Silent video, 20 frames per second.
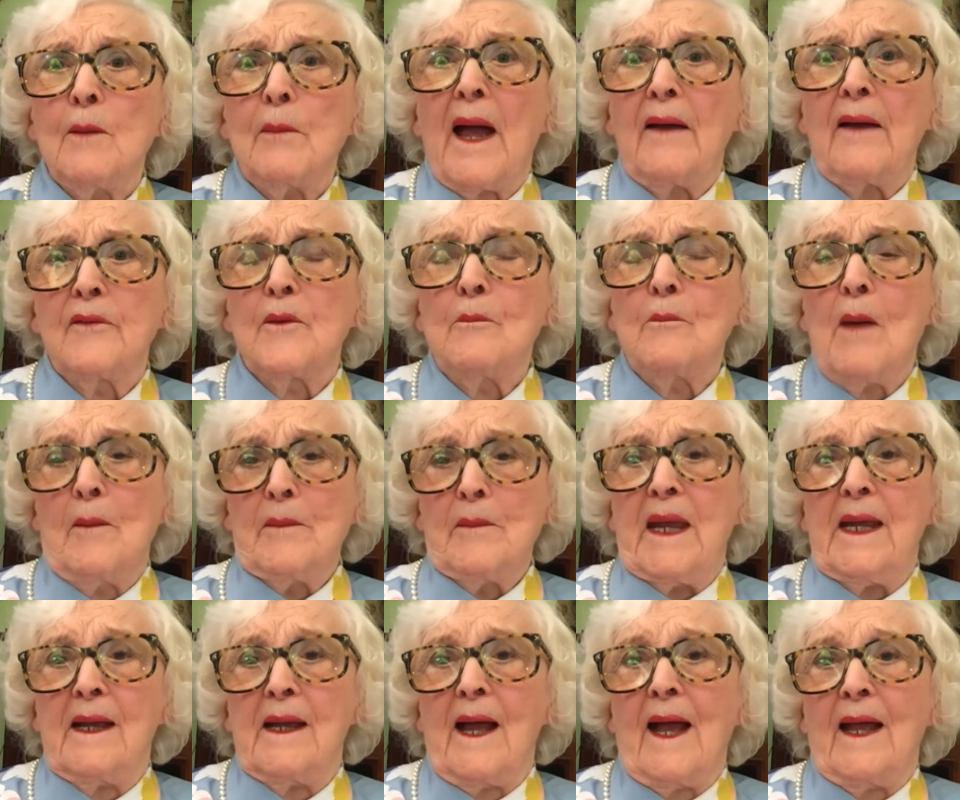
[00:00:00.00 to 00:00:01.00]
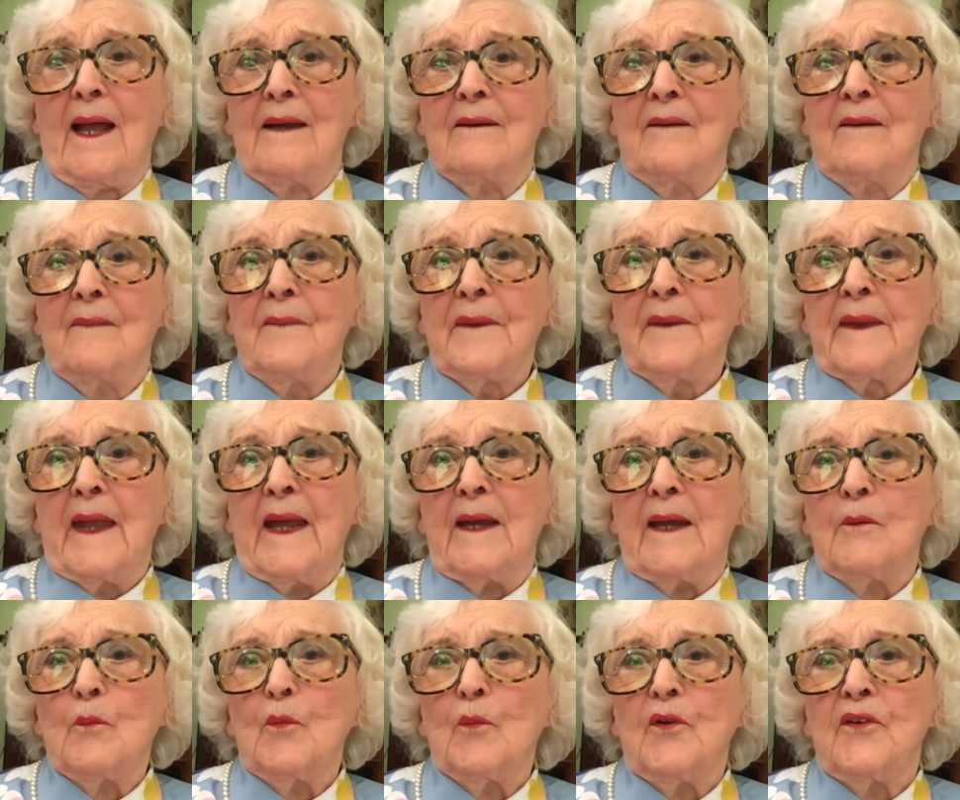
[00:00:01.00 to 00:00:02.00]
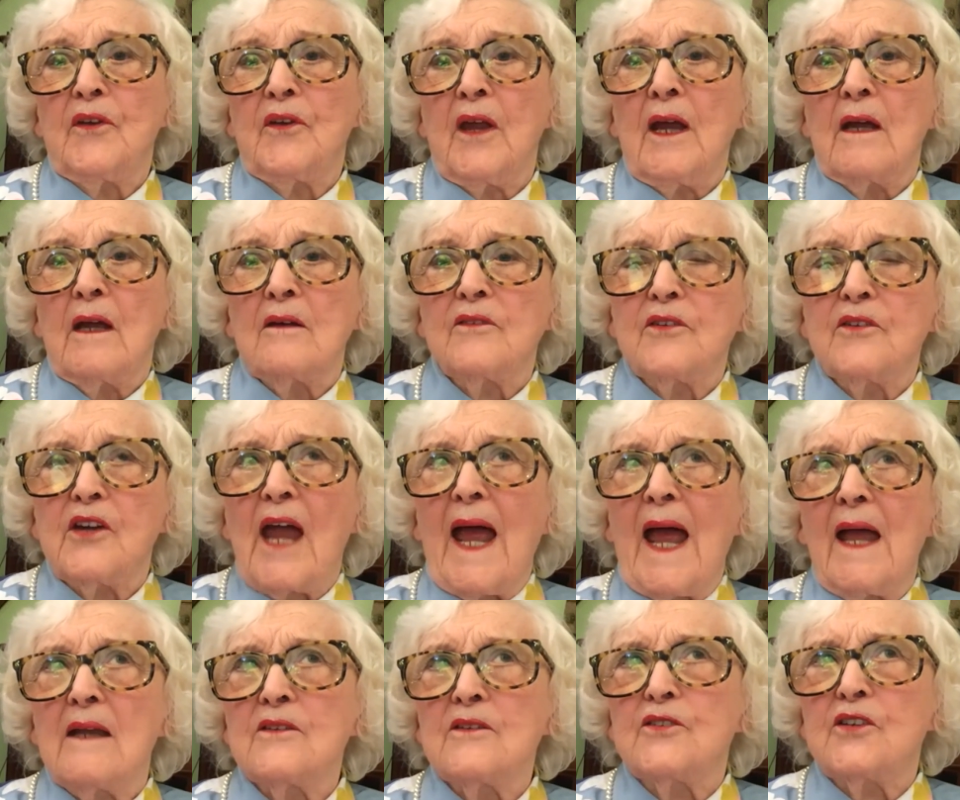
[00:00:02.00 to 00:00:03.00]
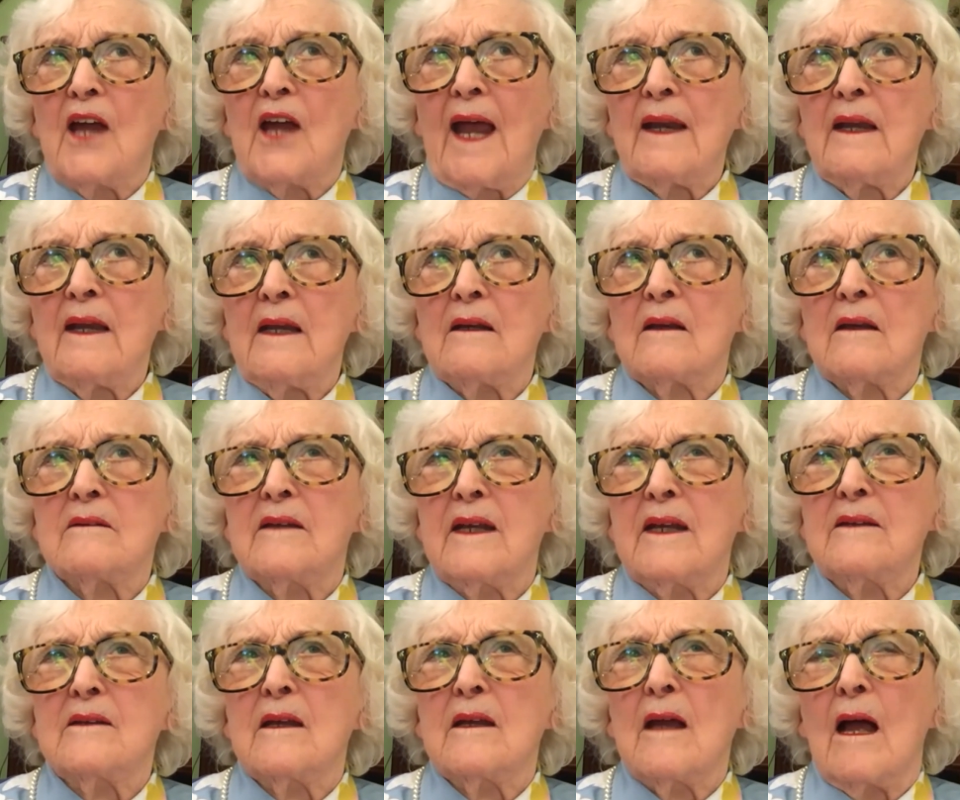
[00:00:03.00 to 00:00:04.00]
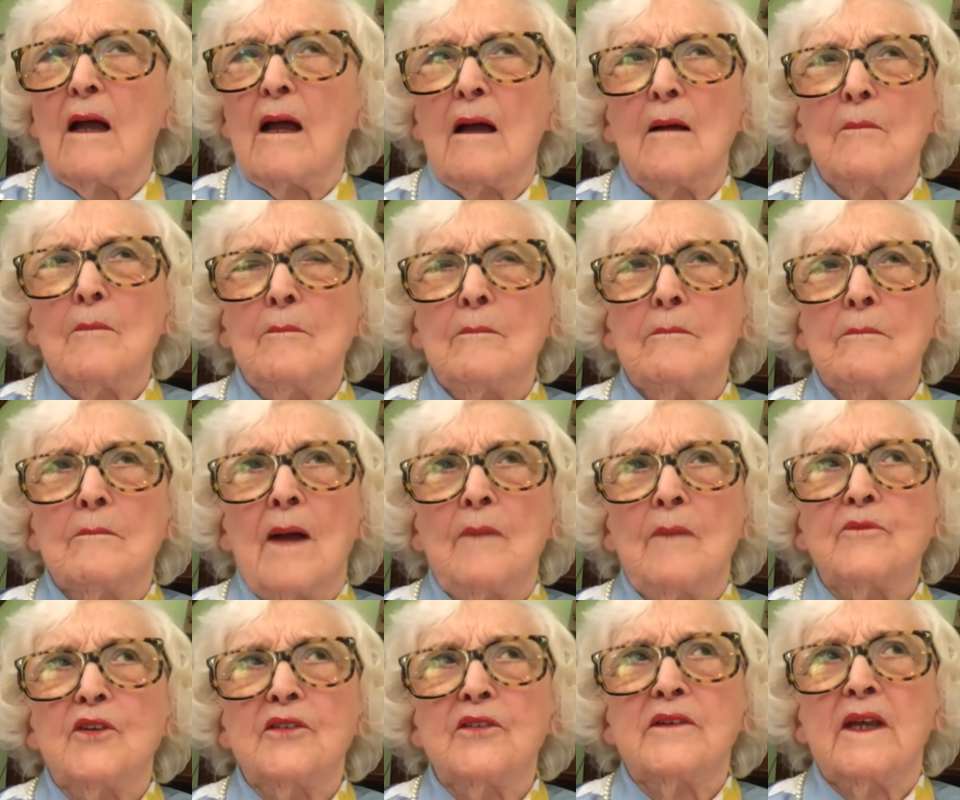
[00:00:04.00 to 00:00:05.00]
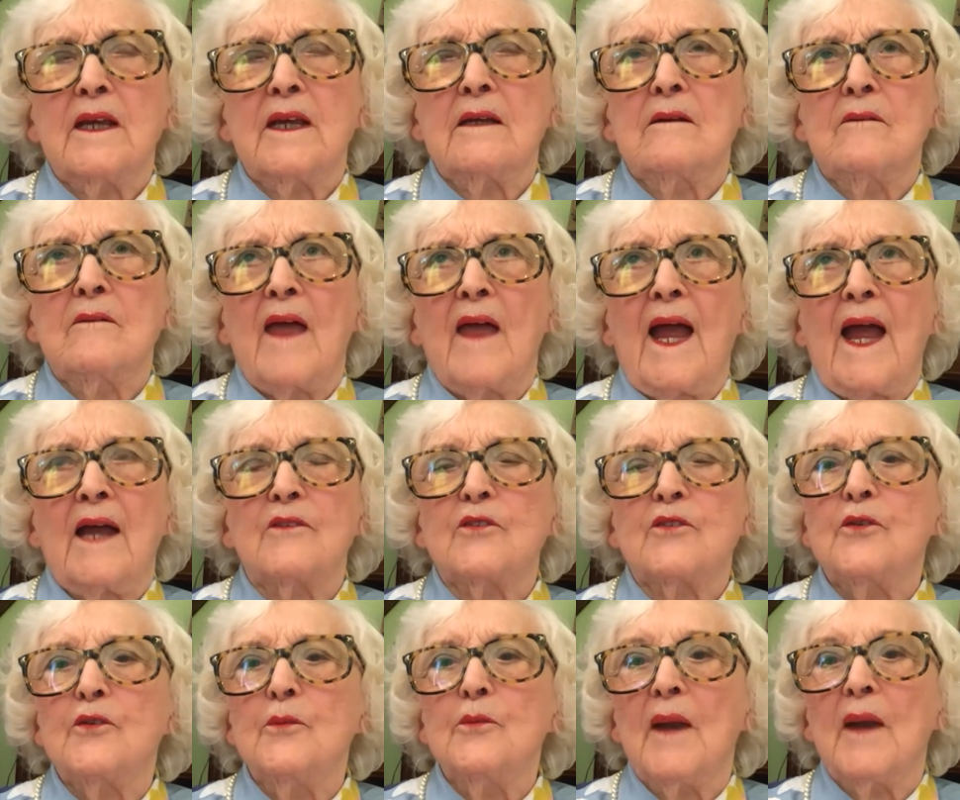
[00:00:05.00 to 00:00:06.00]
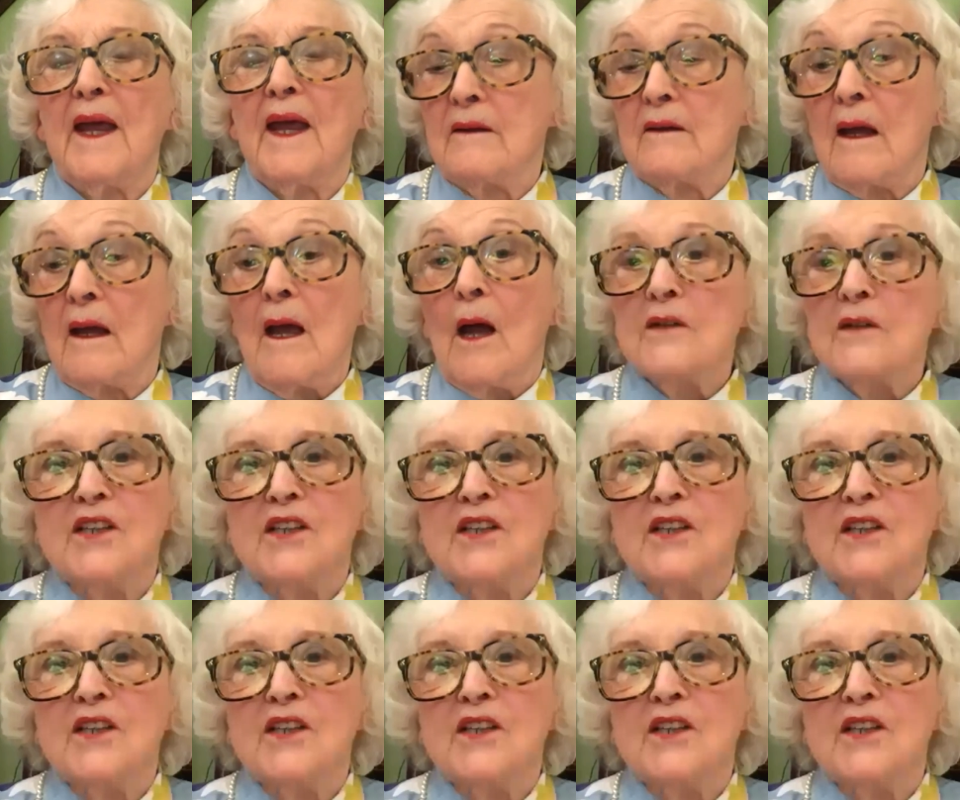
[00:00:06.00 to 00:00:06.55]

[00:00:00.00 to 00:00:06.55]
about Mummy, and it was Janet did, I'm just thinking of the actress who played it.